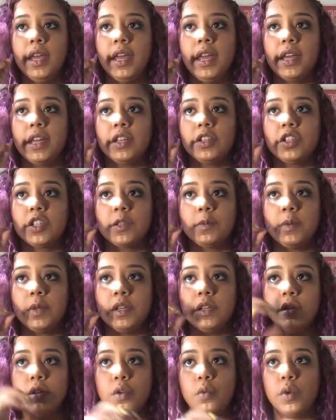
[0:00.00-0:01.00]
it could just be,
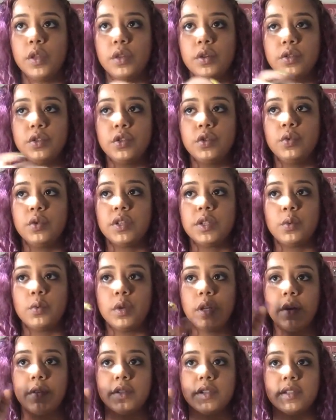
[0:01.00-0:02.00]
you know, whether it's you or
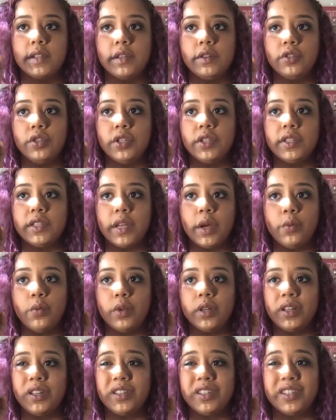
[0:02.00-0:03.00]
someone else's energy,
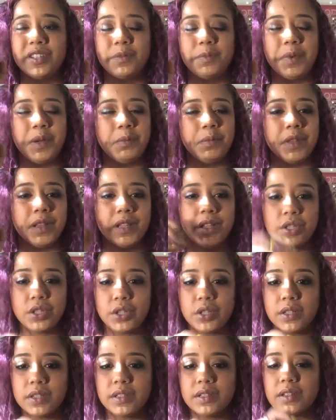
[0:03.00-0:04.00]
someone could just be
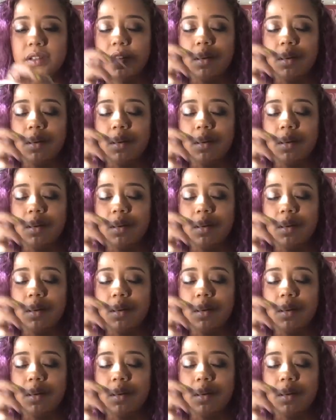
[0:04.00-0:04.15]
malicious,